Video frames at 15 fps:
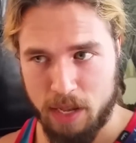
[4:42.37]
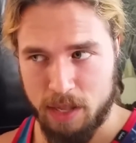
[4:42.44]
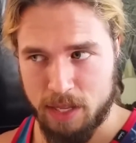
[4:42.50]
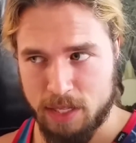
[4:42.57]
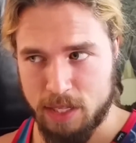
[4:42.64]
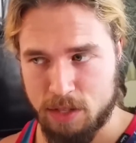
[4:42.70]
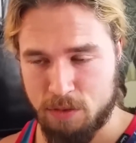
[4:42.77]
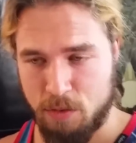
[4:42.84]
And
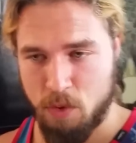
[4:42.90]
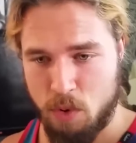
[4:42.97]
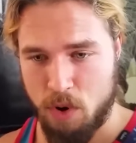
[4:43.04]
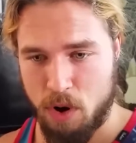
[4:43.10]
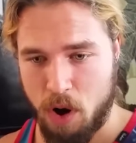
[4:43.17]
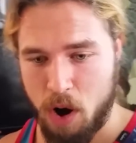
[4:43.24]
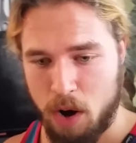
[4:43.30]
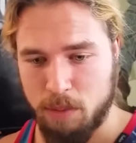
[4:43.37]
this is
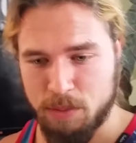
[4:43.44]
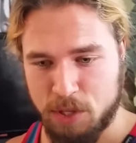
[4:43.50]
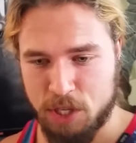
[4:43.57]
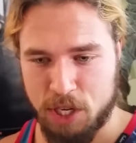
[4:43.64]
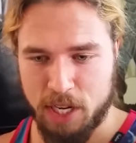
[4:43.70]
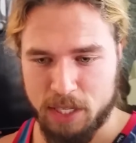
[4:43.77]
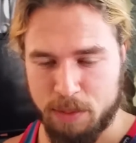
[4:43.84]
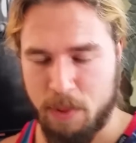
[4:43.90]
for arms,
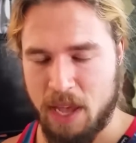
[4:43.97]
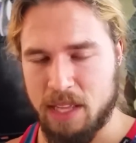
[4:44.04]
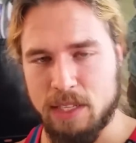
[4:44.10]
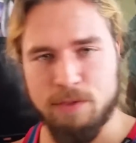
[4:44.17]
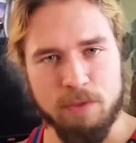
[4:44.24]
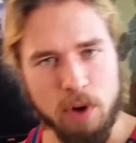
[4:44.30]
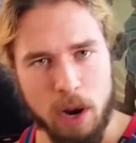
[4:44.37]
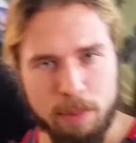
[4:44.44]
chest, back.
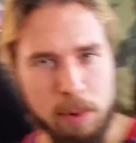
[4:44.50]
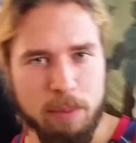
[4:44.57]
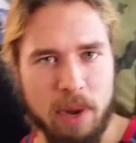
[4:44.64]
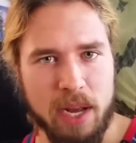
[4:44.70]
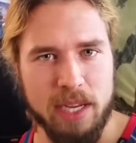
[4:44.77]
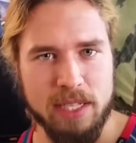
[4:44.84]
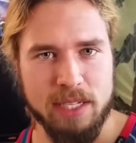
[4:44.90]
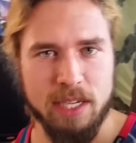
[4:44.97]
This is for upper
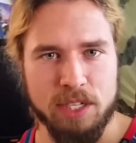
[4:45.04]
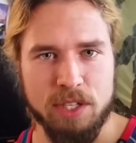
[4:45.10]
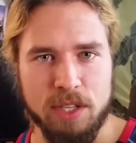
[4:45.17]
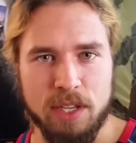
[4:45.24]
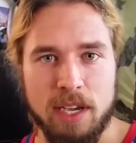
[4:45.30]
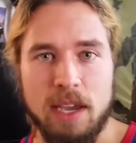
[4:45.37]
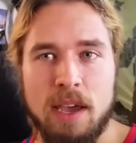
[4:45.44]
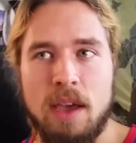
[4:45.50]
body,
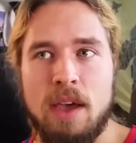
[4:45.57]
essentially.